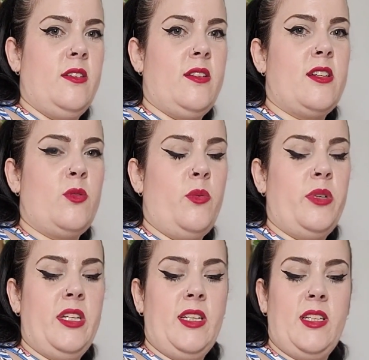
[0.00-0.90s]
That's what we
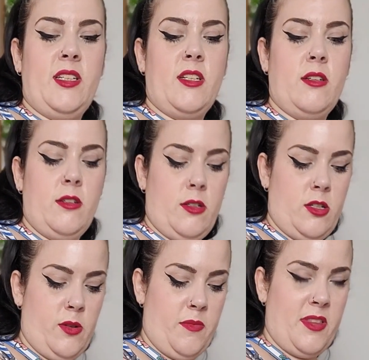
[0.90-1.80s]
need. So
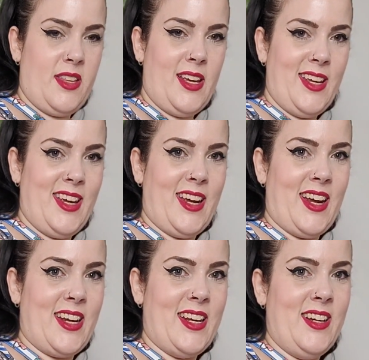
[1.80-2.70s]
I'm
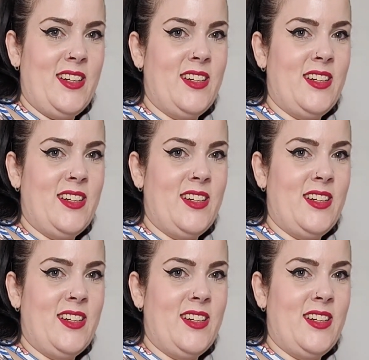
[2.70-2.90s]
thinking